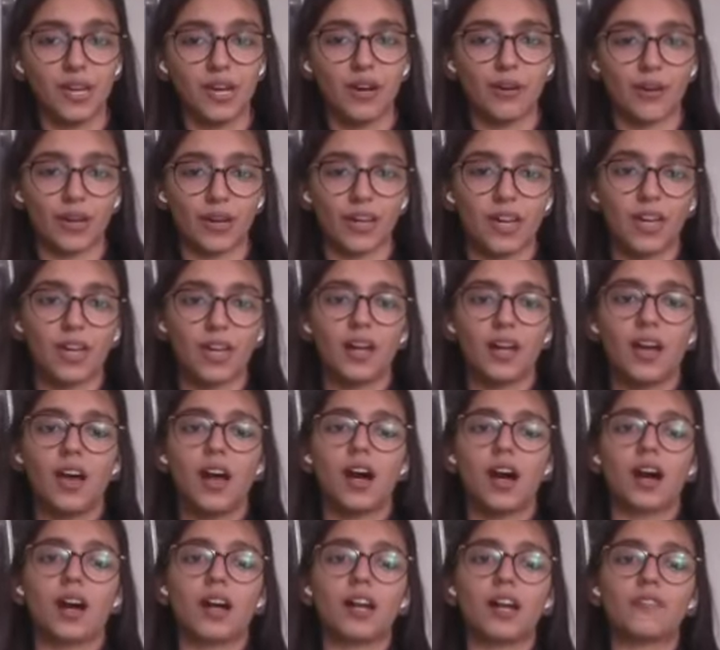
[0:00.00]
Okay,
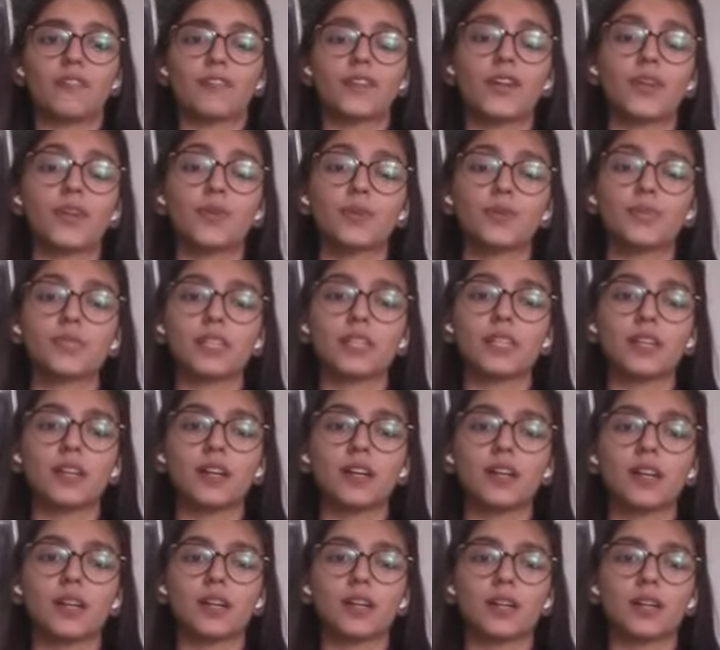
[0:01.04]
if you're using
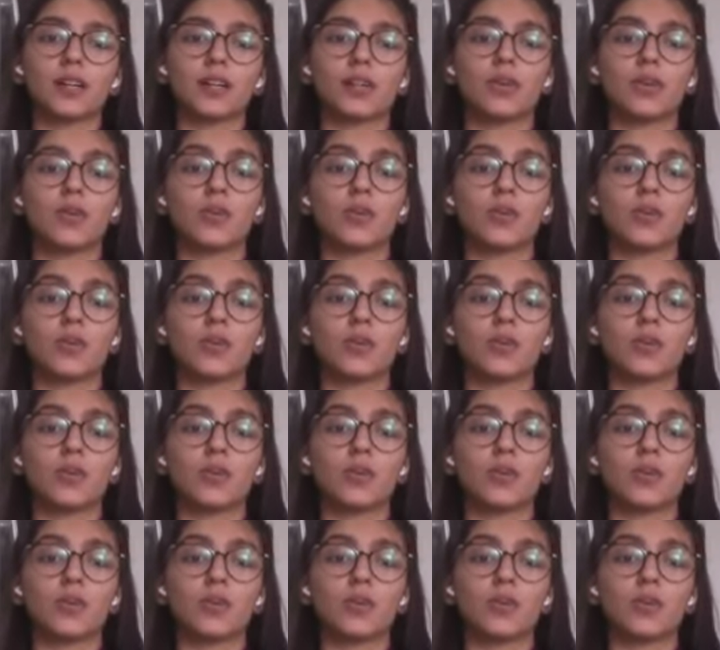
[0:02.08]
a